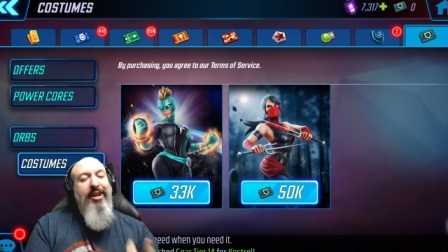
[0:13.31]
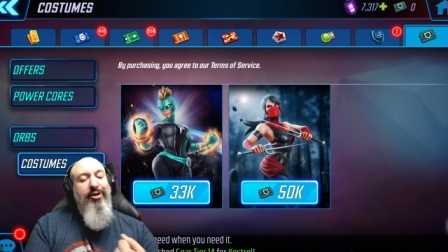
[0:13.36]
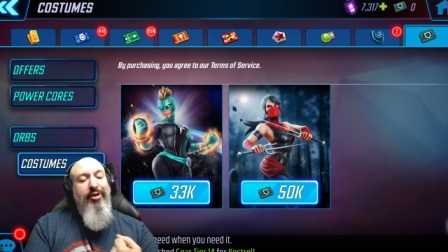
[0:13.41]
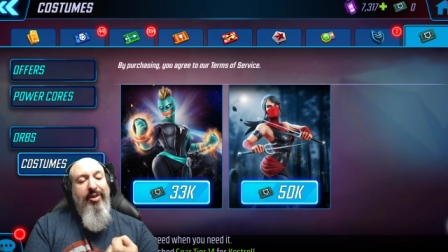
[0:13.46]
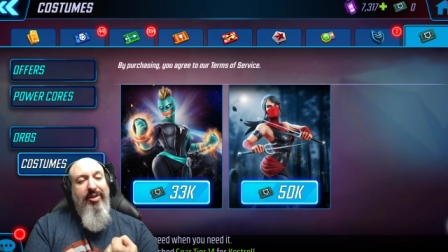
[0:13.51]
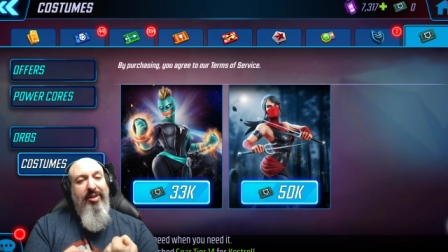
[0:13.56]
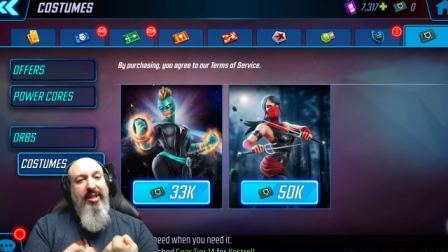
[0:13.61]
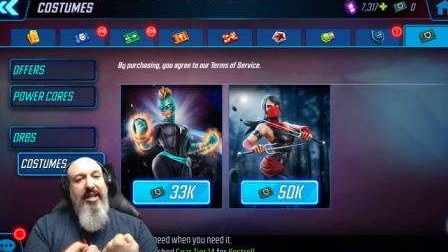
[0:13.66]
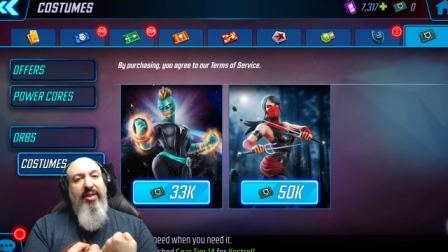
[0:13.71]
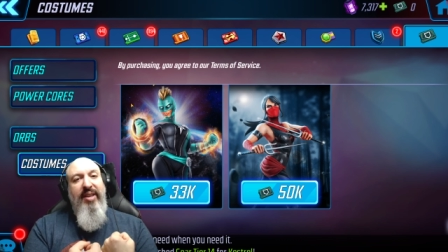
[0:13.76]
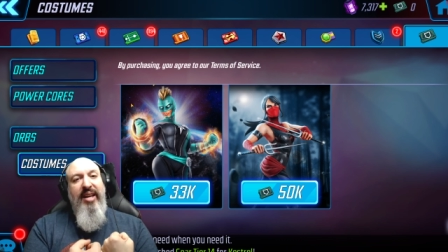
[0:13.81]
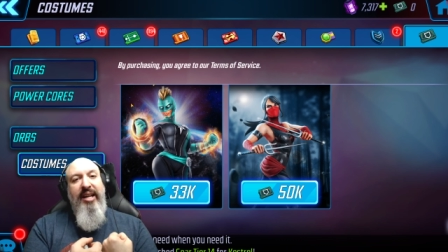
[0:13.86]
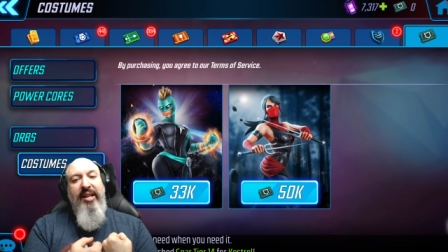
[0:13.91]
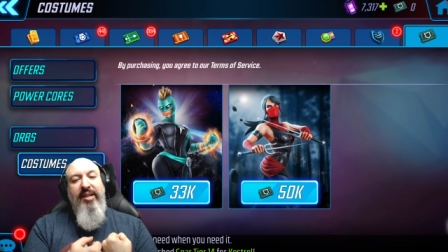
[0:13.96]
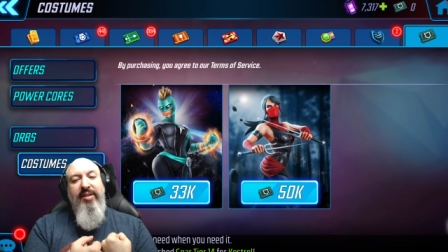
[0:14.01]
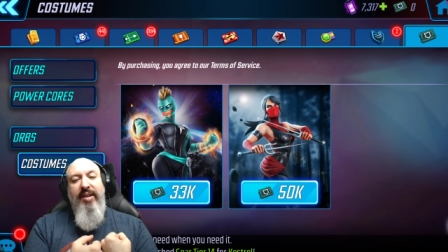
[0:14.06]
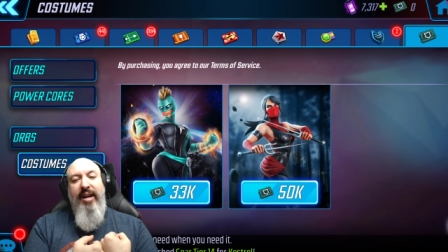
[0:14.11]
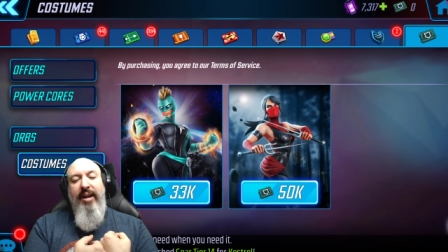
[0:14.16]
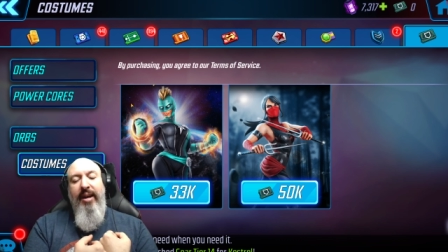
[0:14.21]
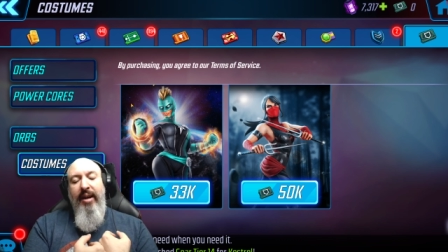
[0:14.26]
You'll see things
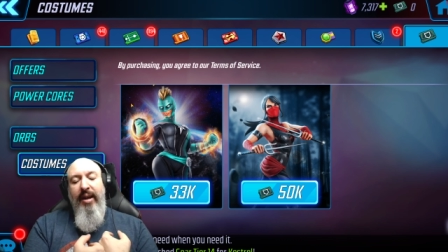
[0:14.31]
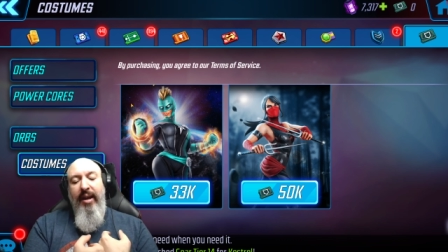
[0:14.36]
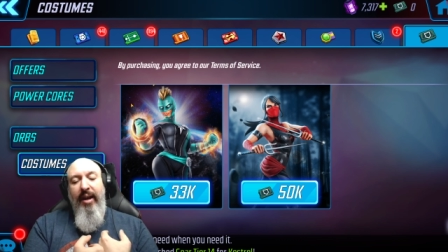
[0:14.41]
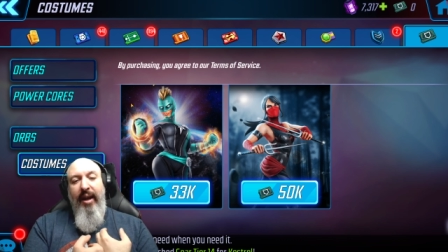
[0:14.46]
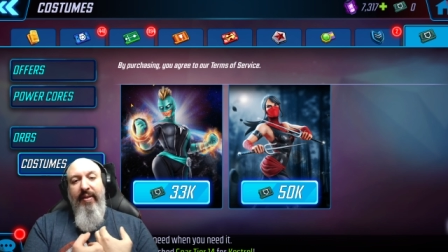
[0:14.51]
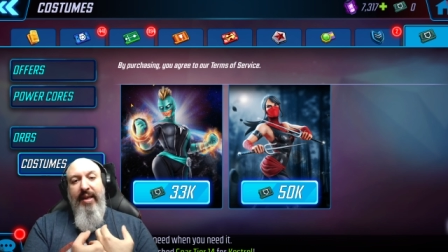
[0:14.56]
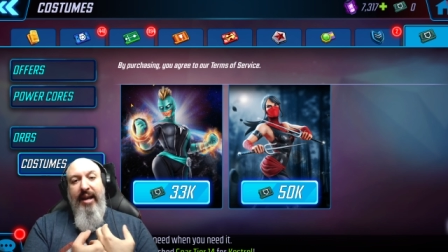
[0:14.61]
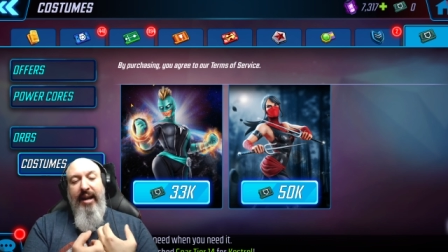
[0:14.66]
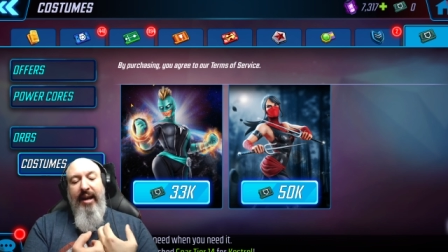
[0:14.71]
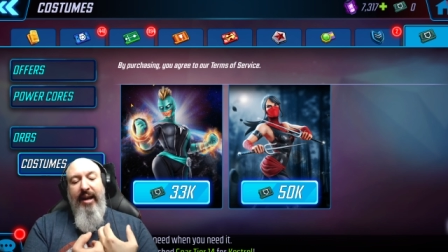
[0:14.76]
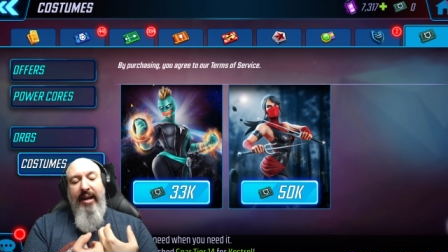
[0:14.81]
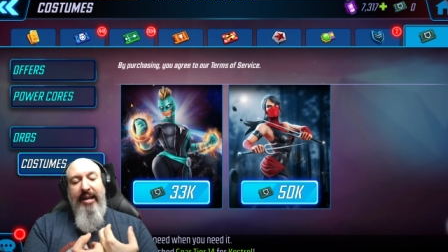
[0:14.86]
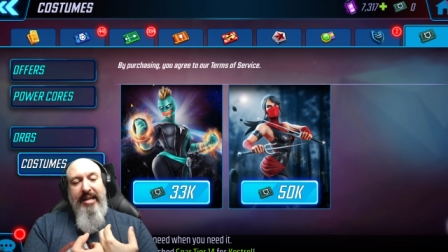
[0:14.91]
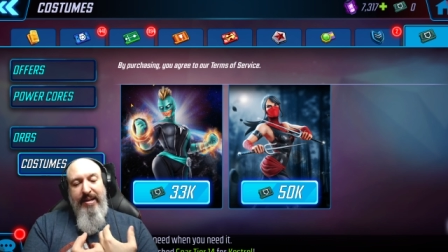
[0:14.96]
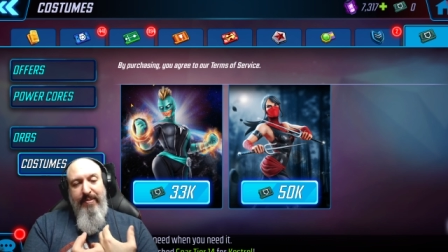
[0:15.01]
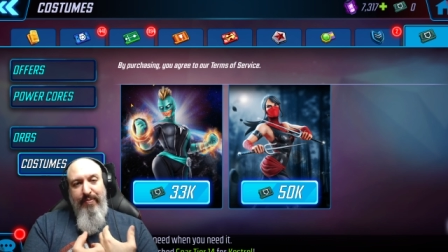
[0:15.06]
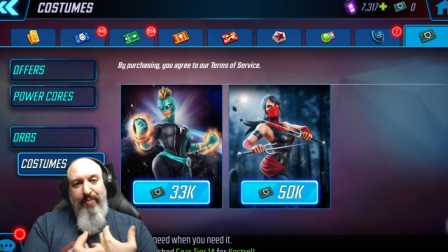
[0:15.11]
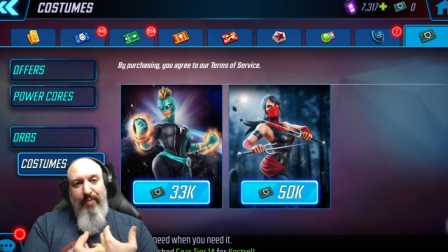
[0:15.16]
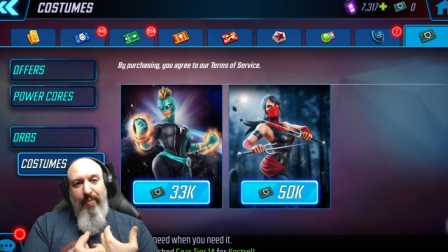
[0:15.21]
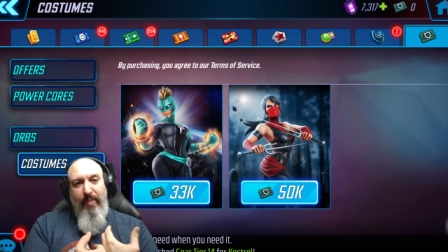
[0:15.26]
that that
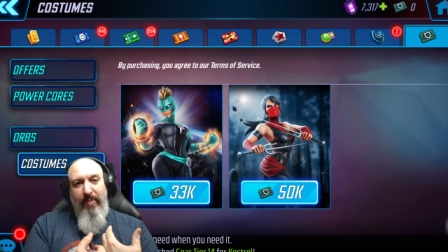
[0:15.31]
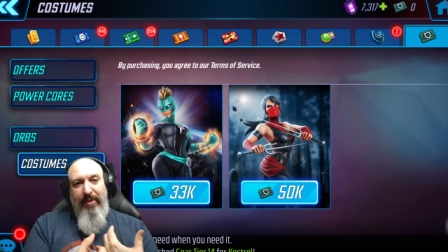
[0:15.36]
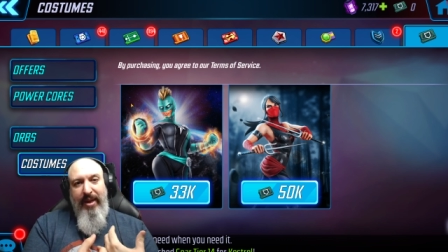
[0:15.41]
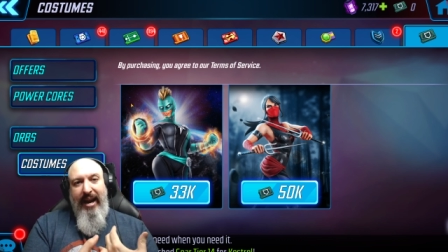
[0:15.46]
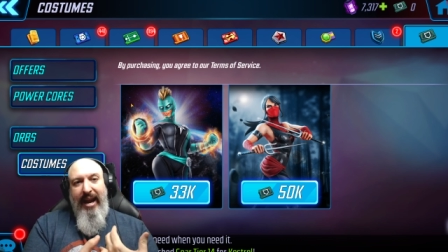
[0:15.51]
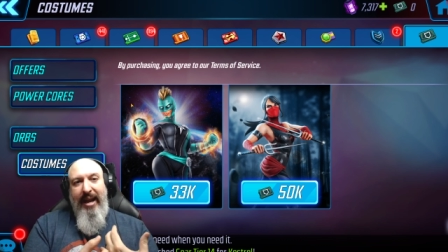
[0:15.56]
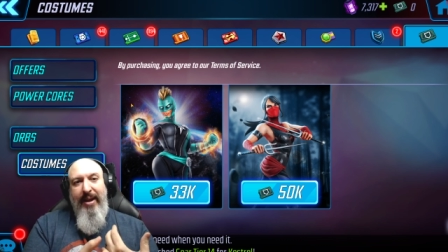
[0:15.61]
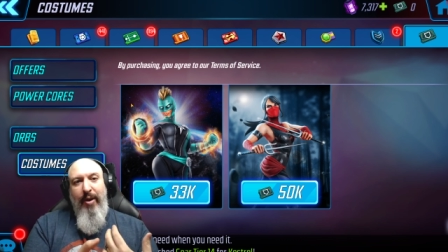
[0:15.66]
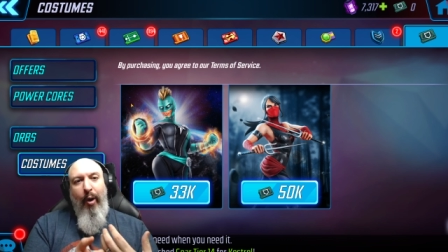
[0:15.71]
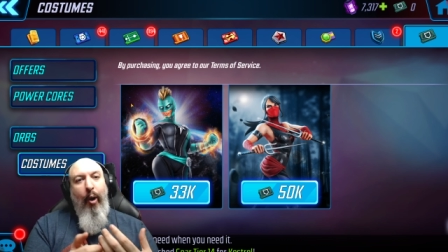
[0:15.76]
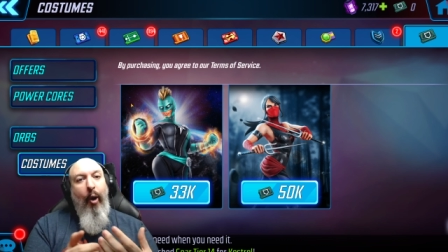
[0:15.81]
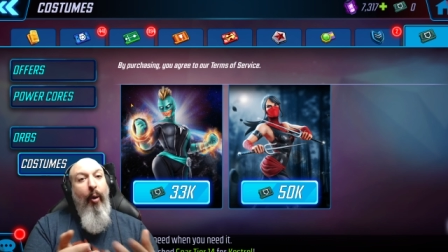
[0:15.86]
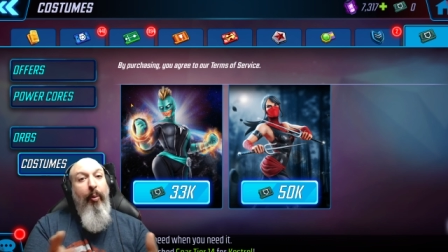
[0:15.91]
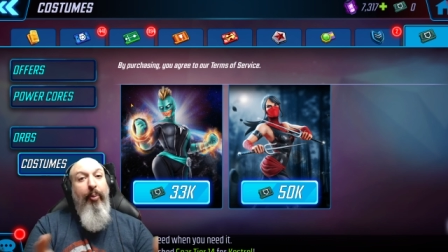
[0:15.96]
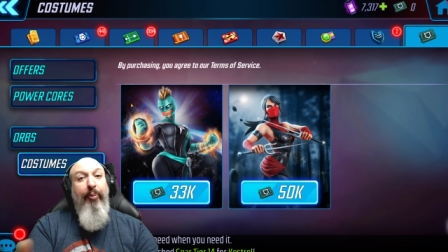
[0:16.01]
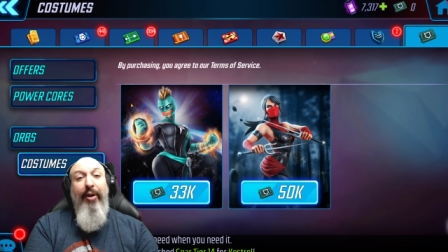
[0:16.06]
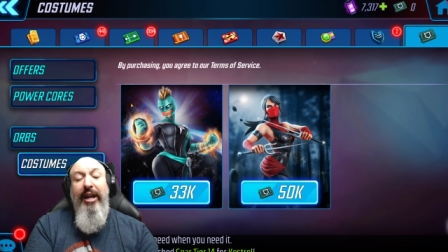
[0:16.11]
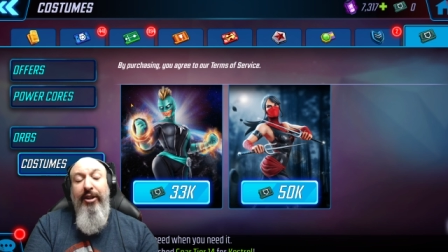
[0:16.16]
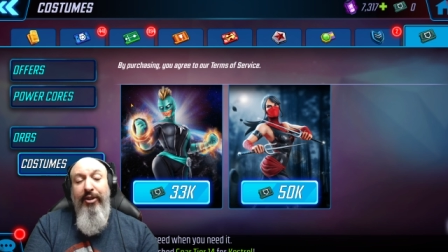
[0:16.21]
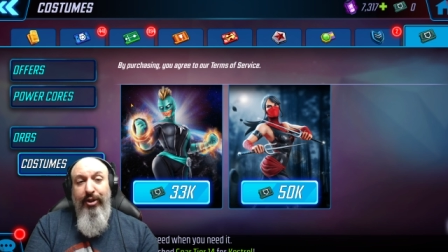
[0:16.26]
um, that I hope
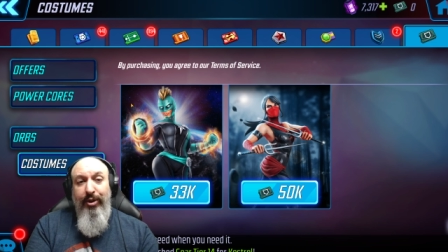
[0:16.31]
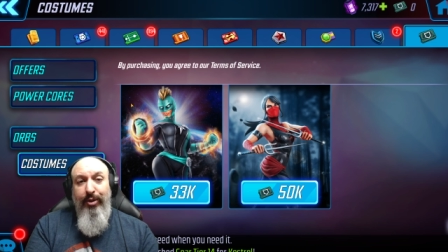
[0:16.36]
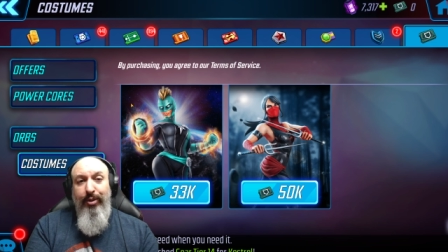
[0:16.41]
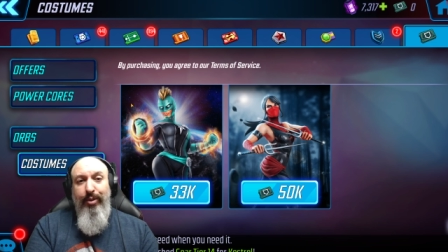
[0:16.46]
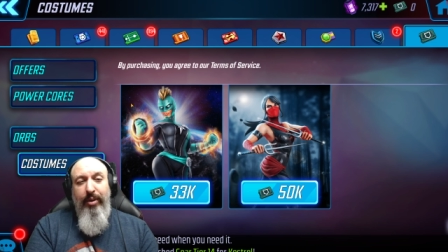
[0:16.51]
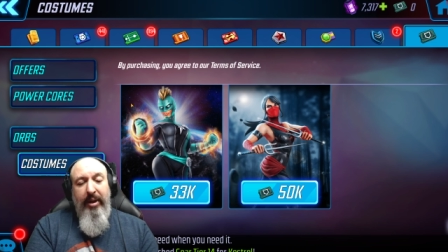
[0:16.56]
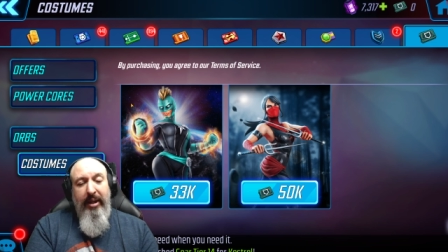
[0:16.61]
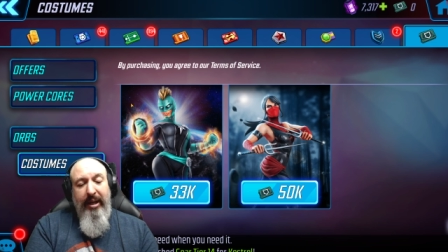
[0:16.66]
they do